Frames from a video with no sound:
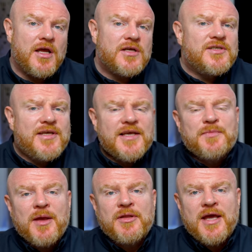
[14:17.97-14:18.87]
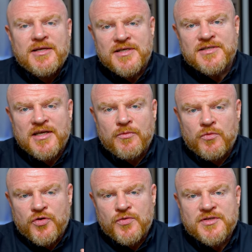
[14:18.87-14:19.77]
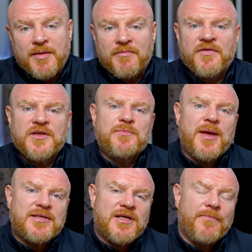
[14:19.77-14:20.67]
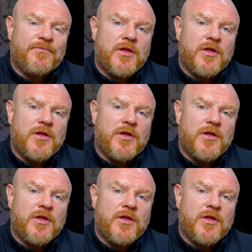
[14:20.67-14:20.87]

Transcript: So yes, maybe the ATC will do some things better